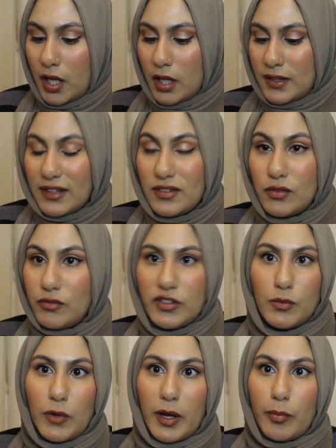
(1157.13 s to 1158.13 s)
That's the
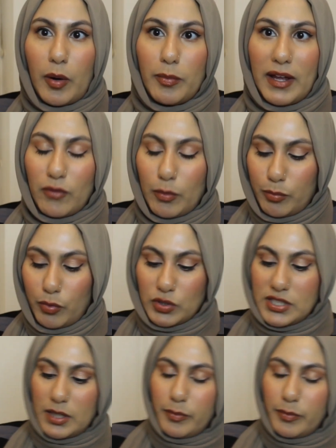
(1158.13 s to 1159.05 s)
reason why I probably haven't bought it.